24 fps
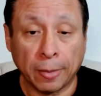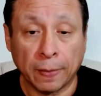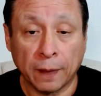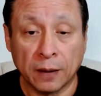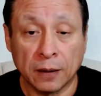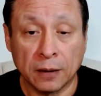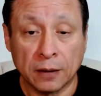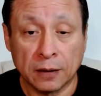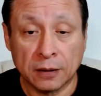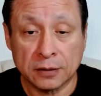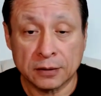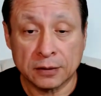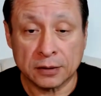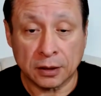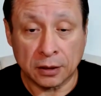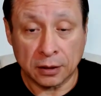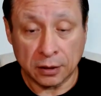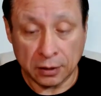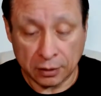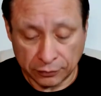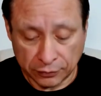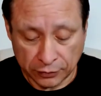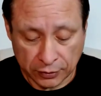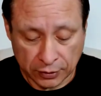
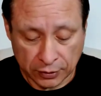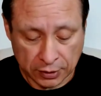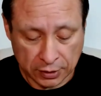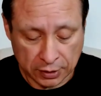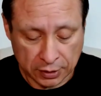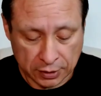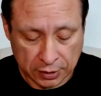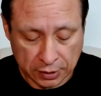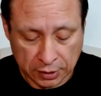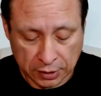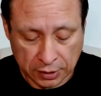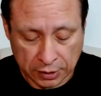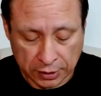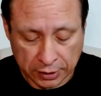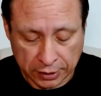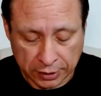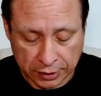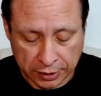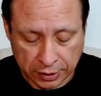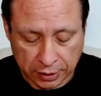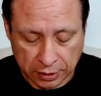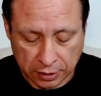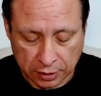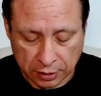Sorry for the
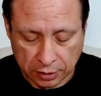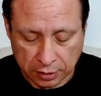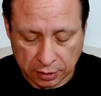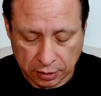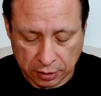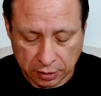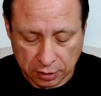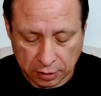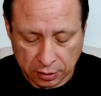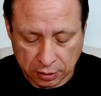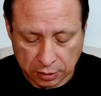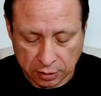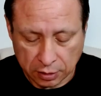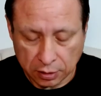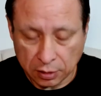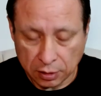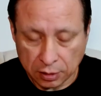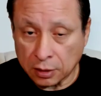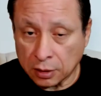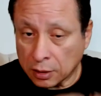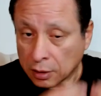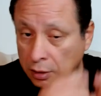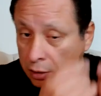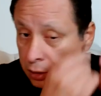delay.
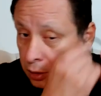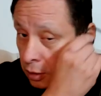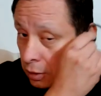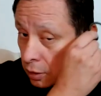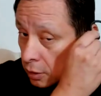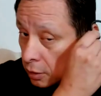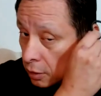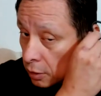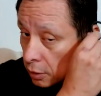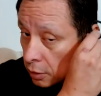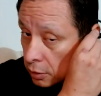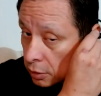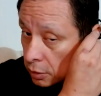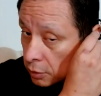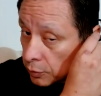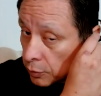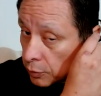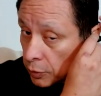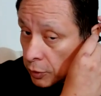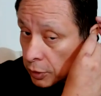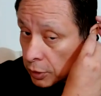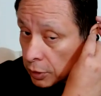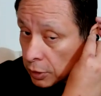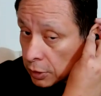Let's
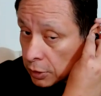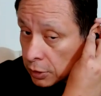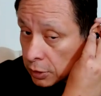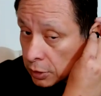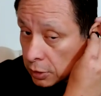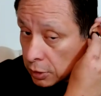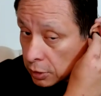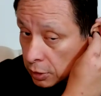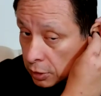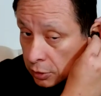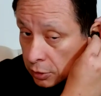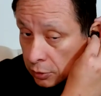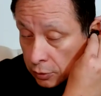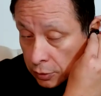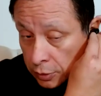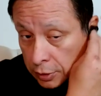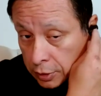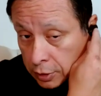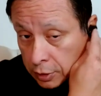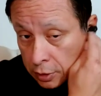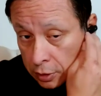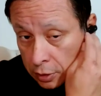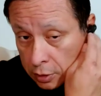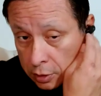put this
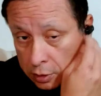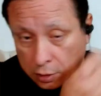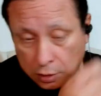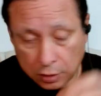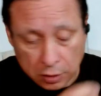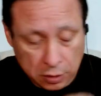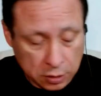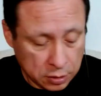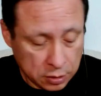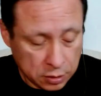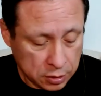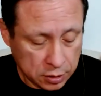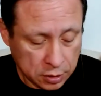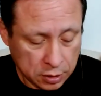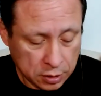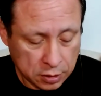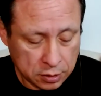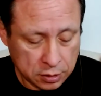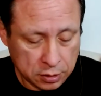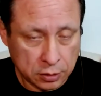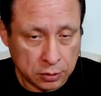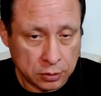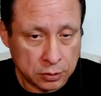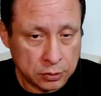way. I think
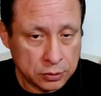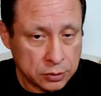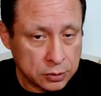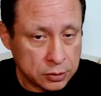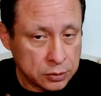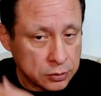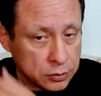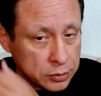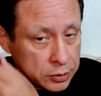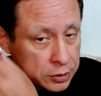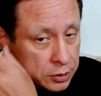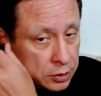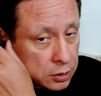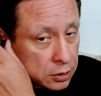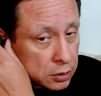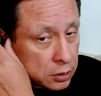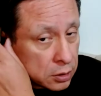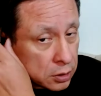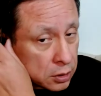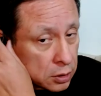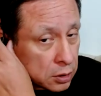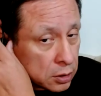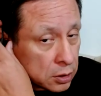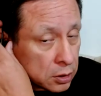this goes this way
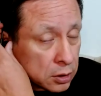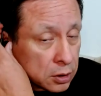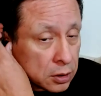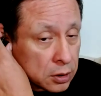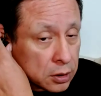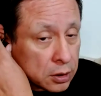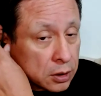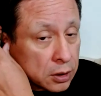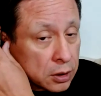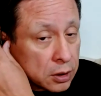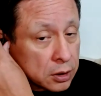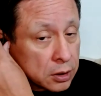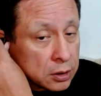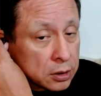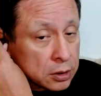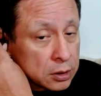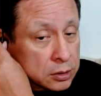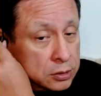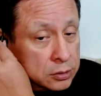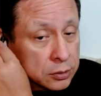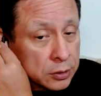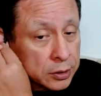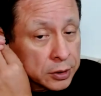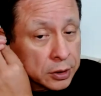and
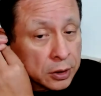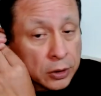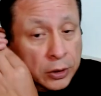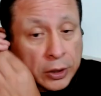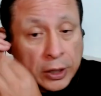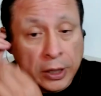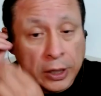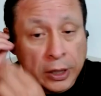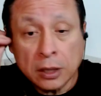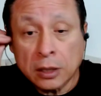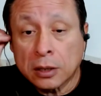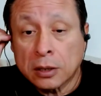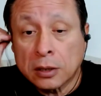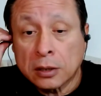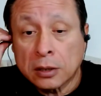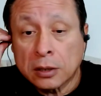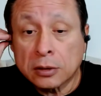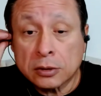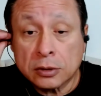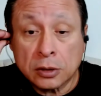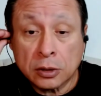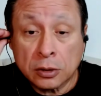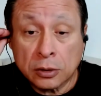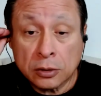this way. Okay,
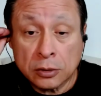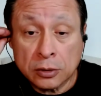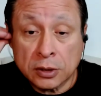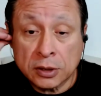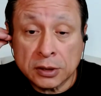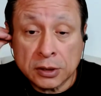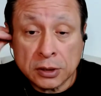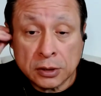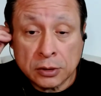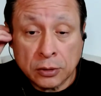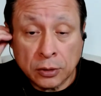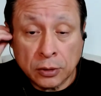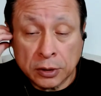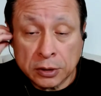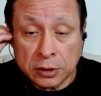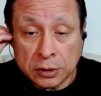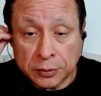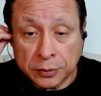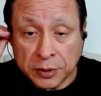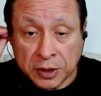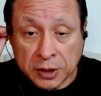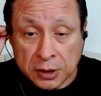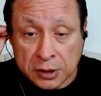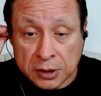so this is going to
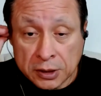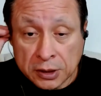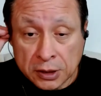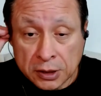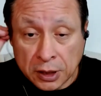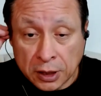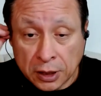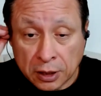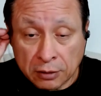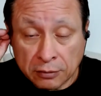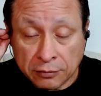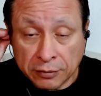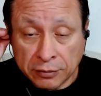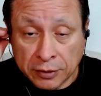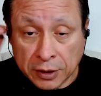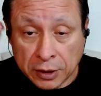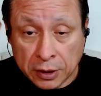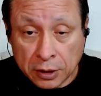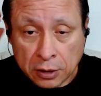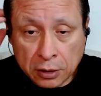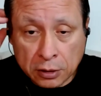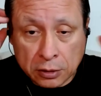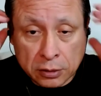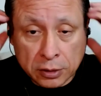be the second
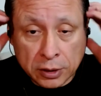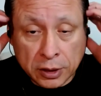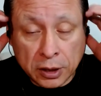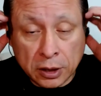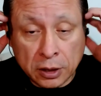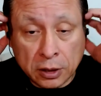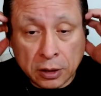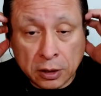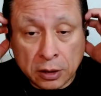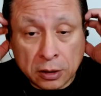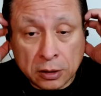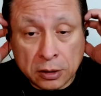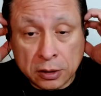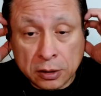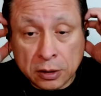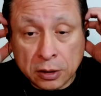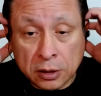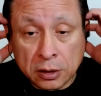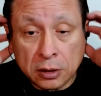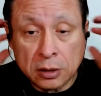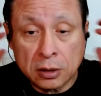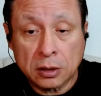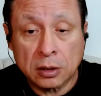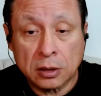video in
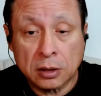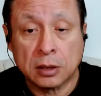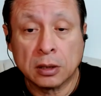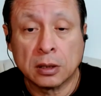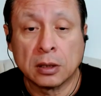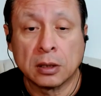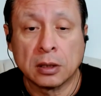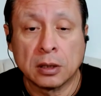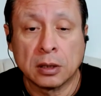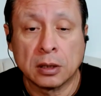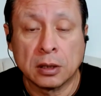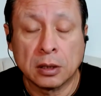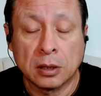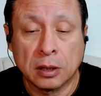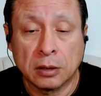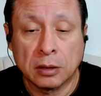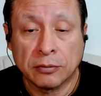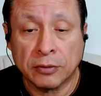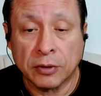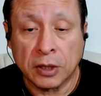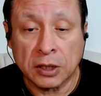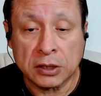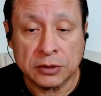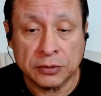the
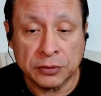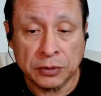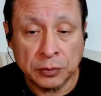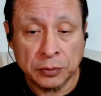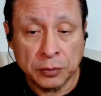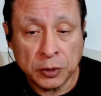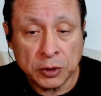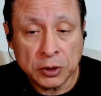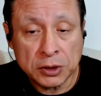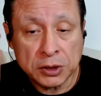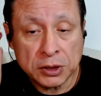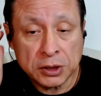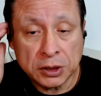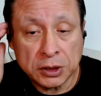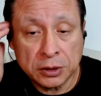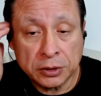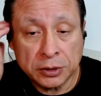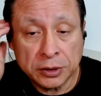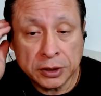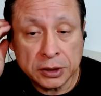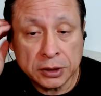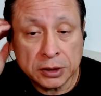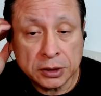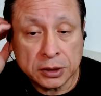philosophy book
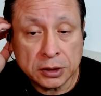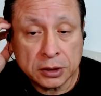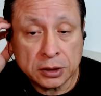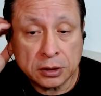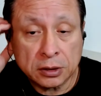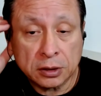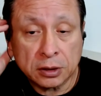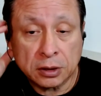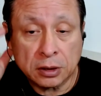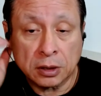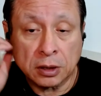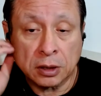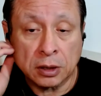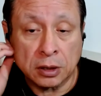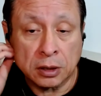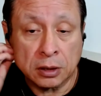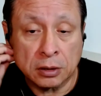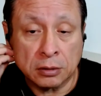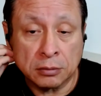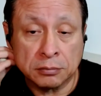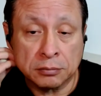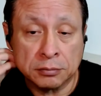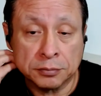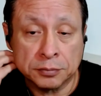series.
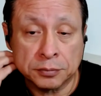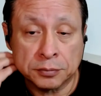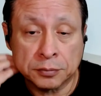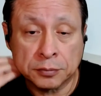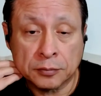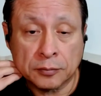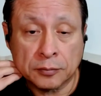Um,